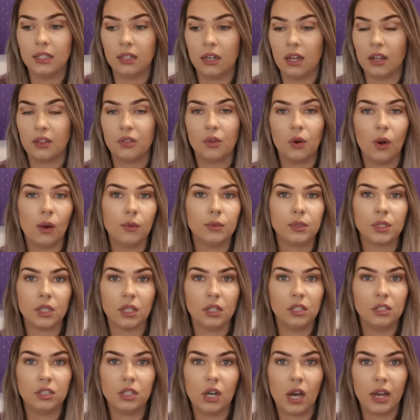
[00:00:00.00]
and I thought I was
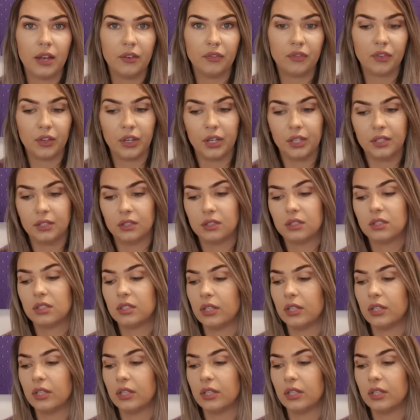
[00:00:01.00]
gonna die of thirst,